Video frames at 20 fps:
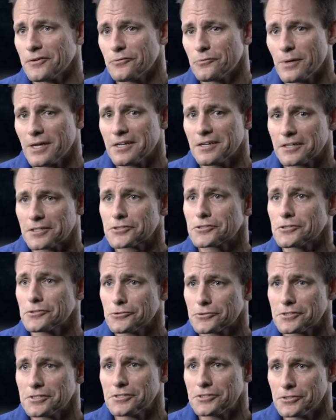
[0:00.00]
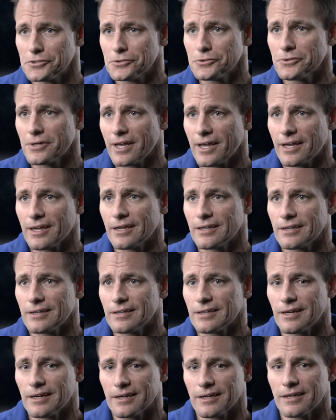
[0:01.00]
have made an excuse to do, and
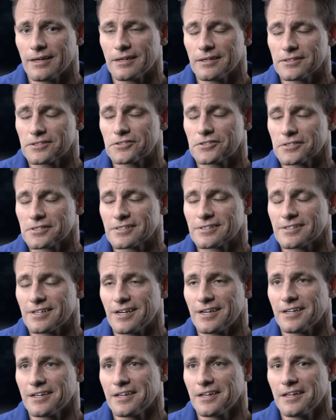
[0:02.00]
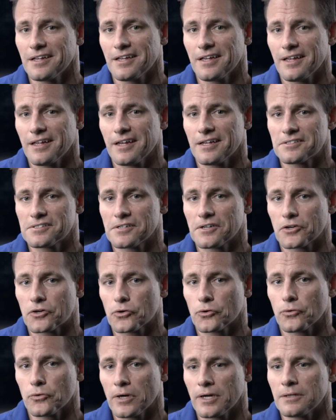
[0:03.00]
uh, it is just it's an
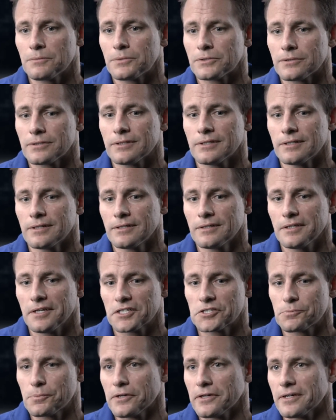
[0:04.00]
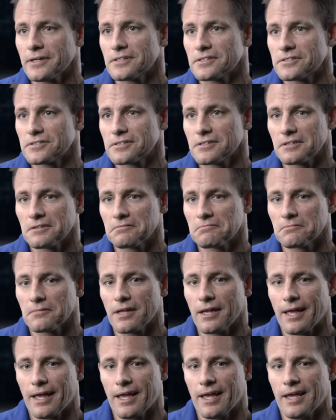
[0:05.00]
incredible experience
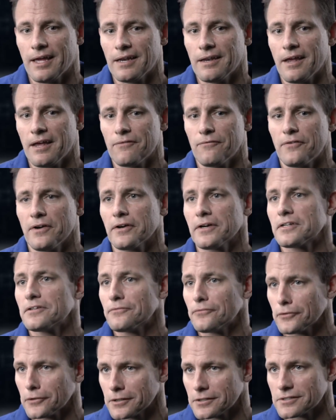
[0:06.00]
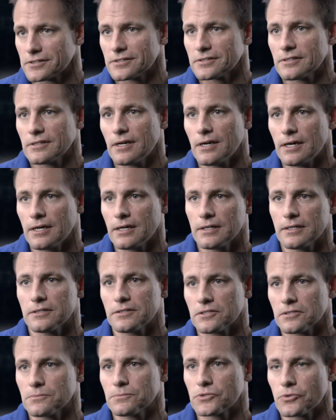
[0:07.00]
and, and very diverse uh, in
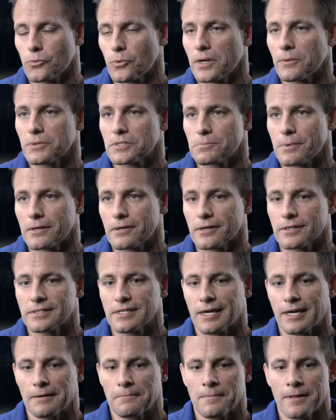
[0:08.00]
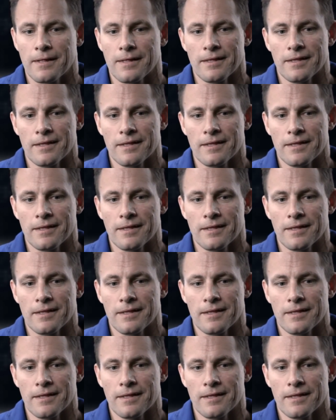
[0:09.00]
terms of the way we spend our time.